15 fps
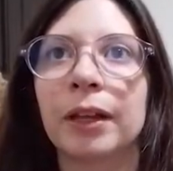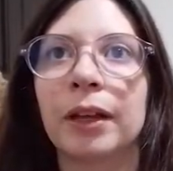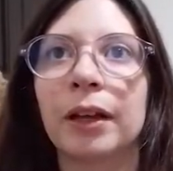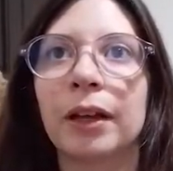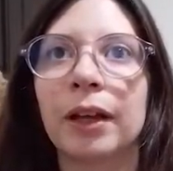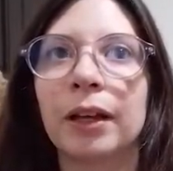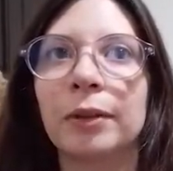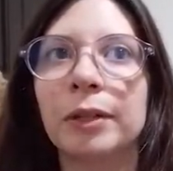
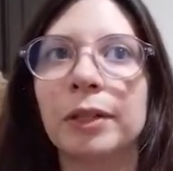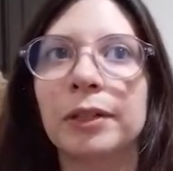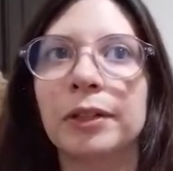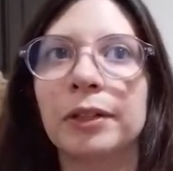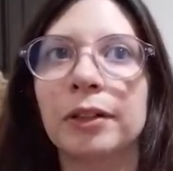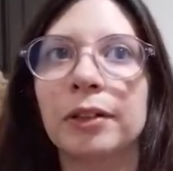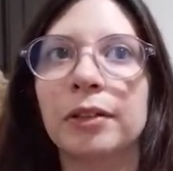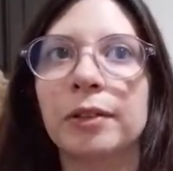I was
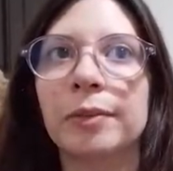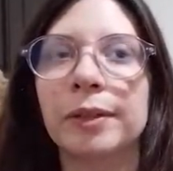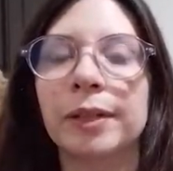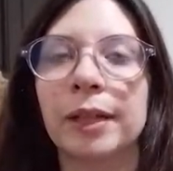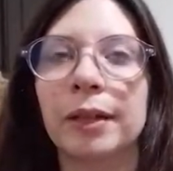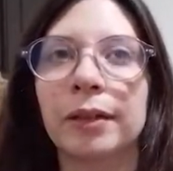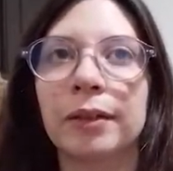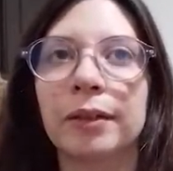so
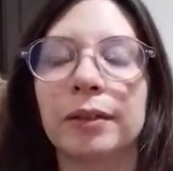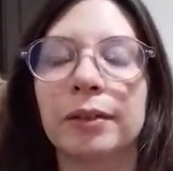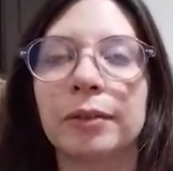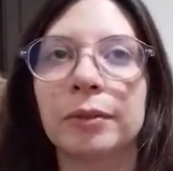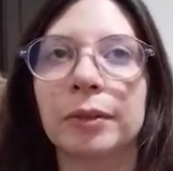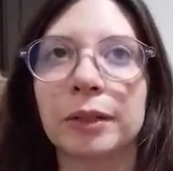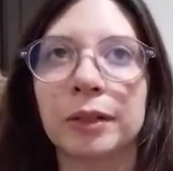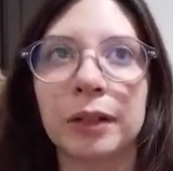obsessed
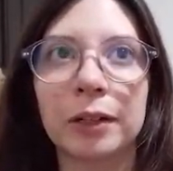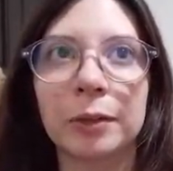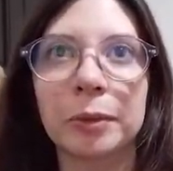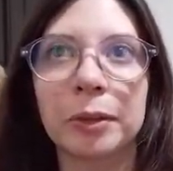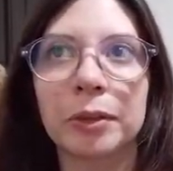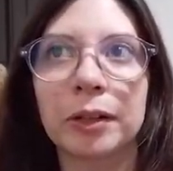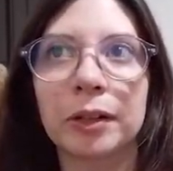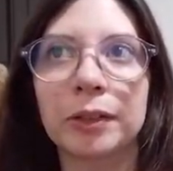with Animal
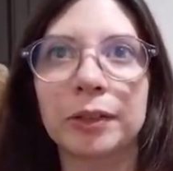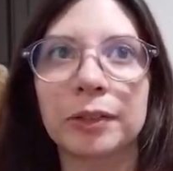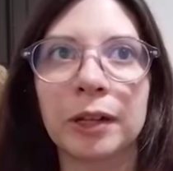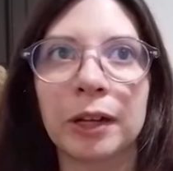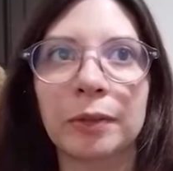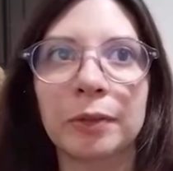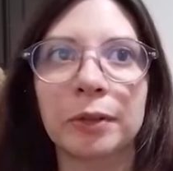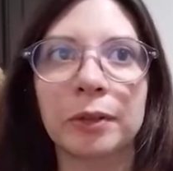Crossing, you have
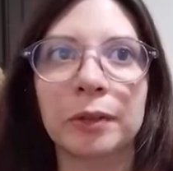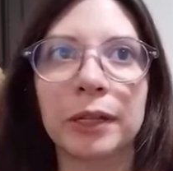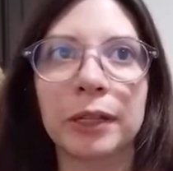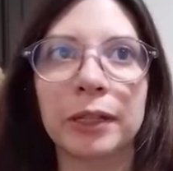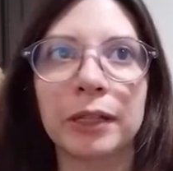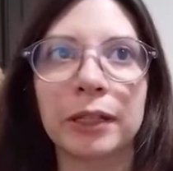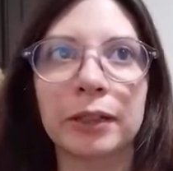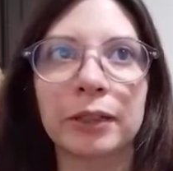no idea.